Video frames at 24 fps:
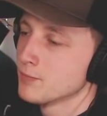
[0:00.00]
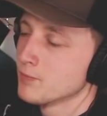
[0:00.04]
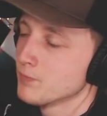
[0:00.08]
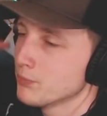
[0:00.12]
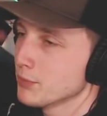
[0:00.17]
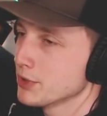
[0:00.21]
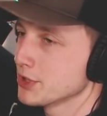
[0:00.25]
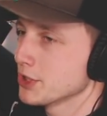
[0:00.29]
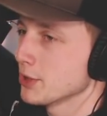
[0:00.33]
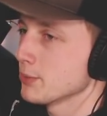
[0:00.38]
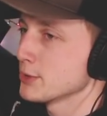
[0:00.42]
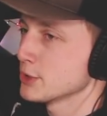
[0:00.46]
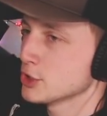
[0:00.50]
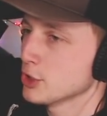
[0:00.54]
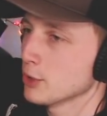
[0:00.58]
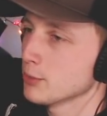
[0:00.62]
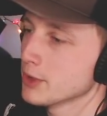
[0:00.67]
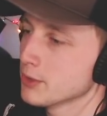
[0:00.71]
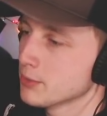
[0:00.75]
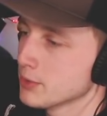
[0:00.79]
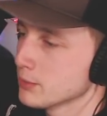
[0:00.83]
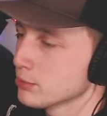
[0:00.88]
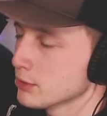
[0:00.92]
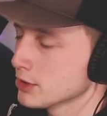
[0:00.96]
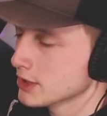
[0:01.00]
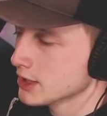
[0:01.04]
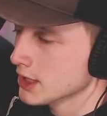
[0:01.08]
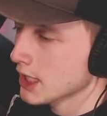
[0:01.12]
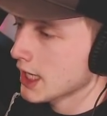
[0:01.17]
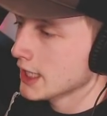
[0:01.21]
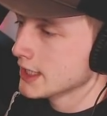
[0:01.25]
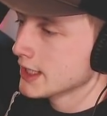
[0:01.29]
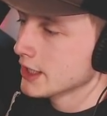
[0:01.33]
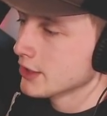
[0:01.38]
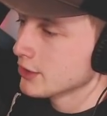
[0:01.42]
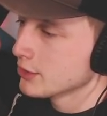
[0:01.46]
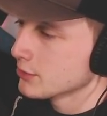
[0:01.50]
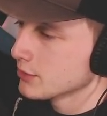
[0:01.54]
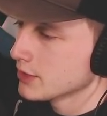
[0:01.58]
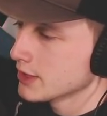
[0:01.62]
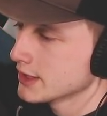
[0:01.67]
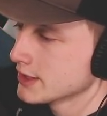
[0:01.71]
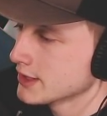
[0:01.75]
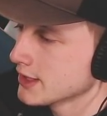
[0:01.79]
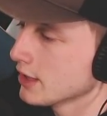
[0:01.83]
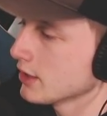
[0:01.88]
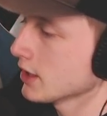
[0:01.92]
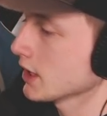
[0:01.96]
But there'd be so many people in line, they couldn't really
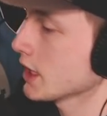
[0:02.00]
tell.